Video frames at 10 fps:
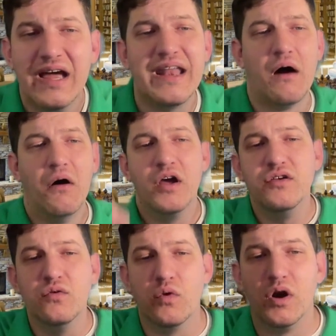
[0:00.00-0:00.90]
Now,
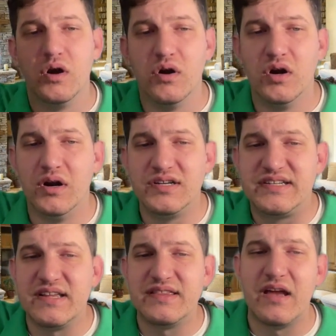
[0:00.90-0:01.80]
you were
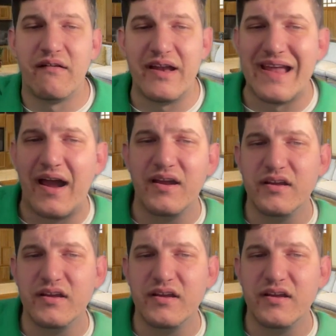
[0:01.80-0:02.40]
sitting there at night.